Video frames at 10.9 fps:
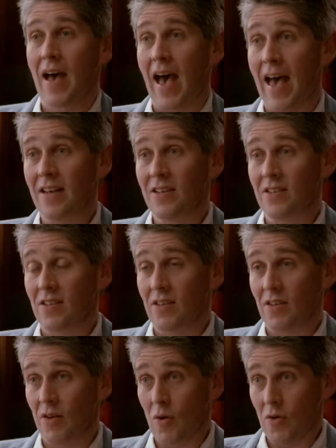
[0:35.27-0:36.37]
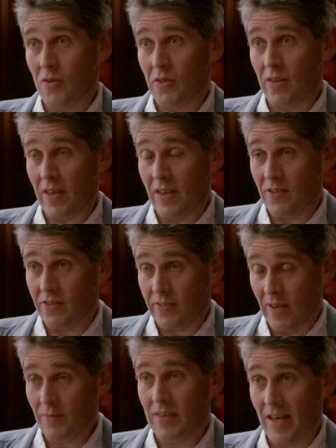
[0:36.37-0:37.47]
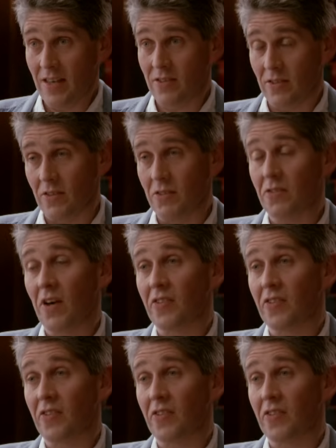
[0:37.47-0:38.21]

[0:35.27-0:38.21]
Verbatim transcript: And in some cases,